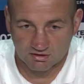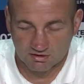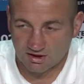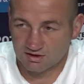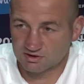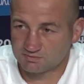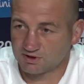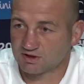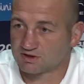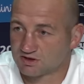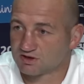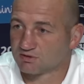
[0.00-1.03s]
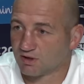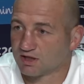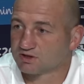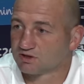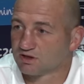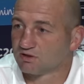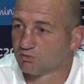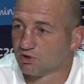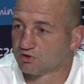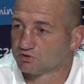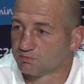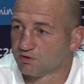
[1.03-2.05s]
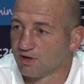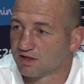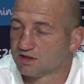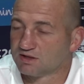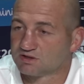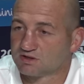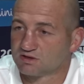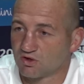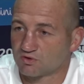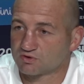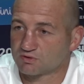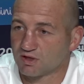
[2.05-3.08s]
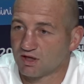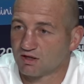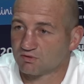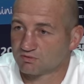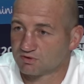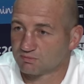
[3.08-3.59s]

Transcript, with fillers: Then there's been a situation that the World Rugby made a decision not to allow the,